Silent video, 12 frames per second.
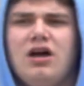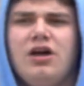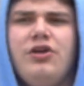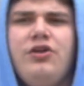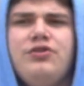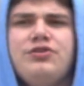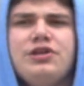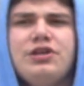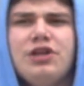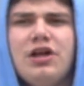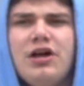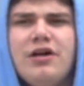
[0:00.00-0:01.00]
He used
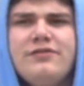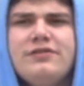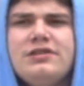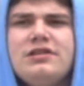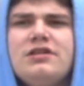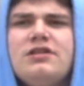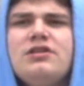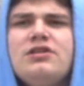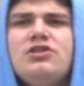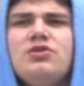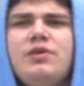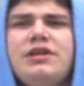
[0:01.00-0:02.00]
gloves,
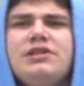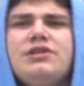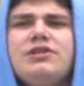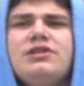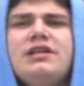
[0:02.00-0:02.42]
tweezers,